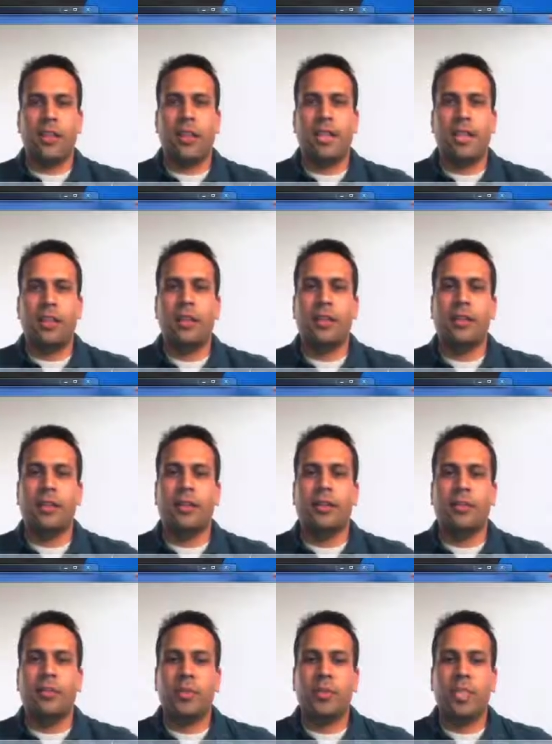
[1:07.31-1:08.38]
Hey, Lon,
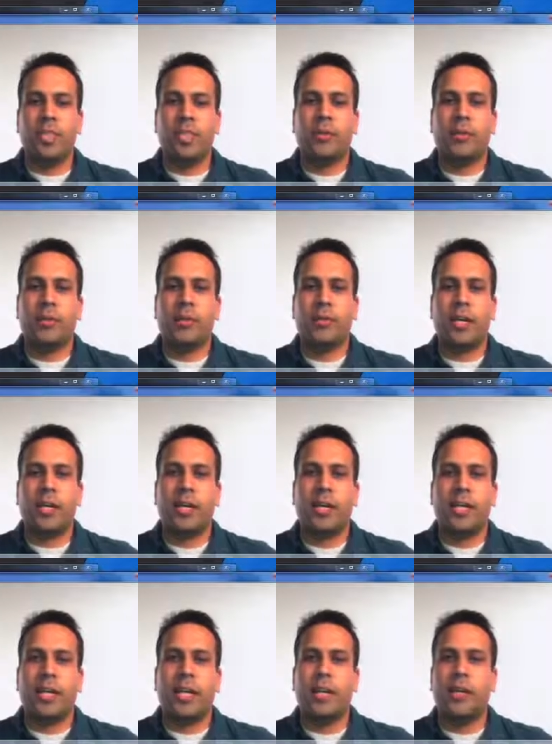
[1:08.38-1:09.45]
give me a shout when you're back
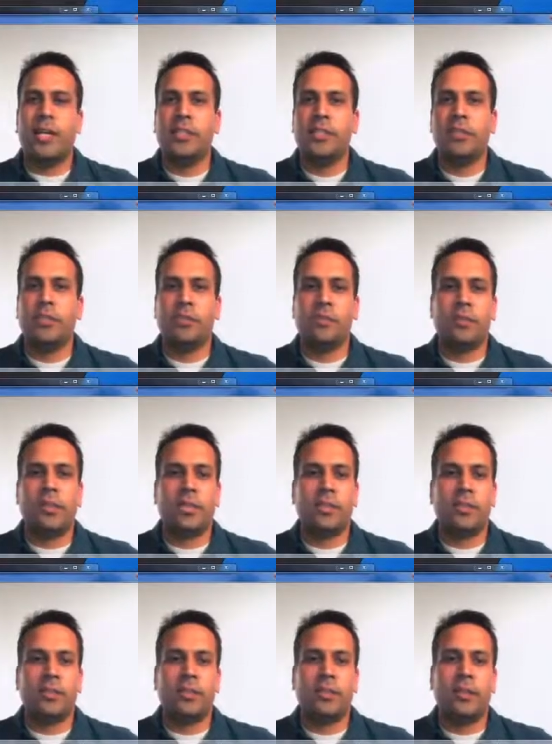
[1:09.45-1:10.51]
online. I want to ask you some
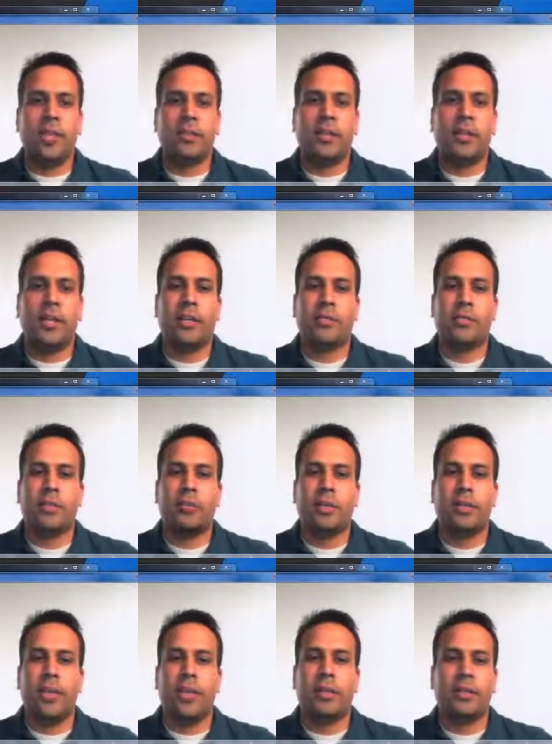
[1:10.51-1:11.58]
questions about your last trip to
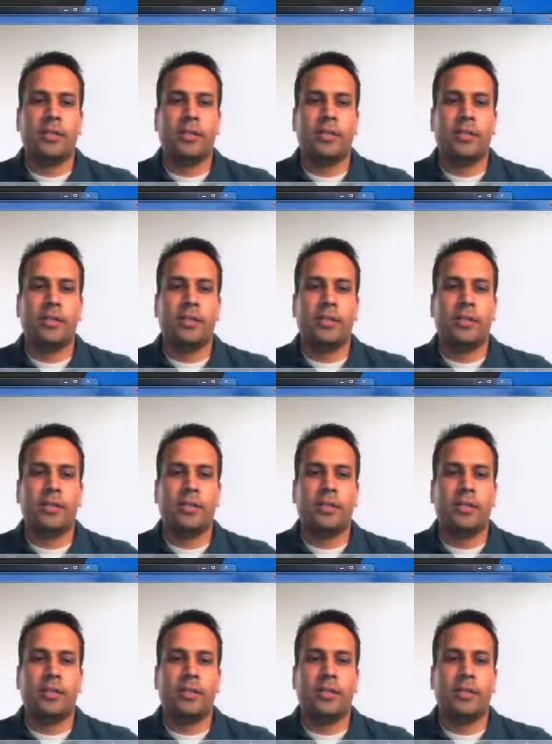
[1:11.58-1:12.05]
Paris.